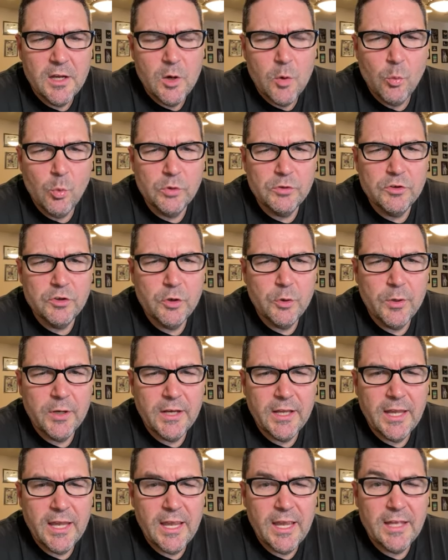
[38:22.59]
We'll do it
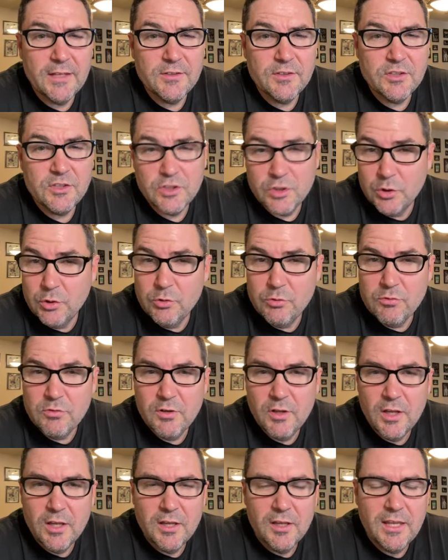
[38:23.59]
again soon.
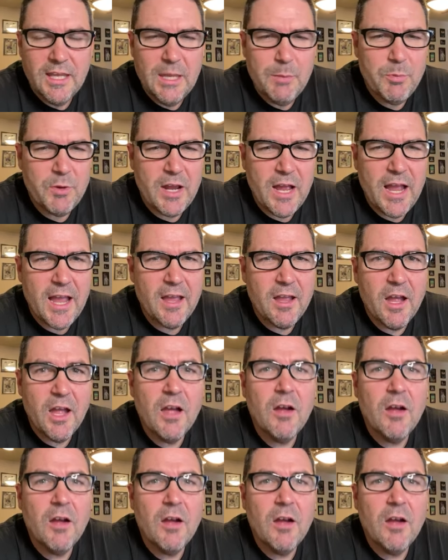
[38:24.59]
Keep an eye,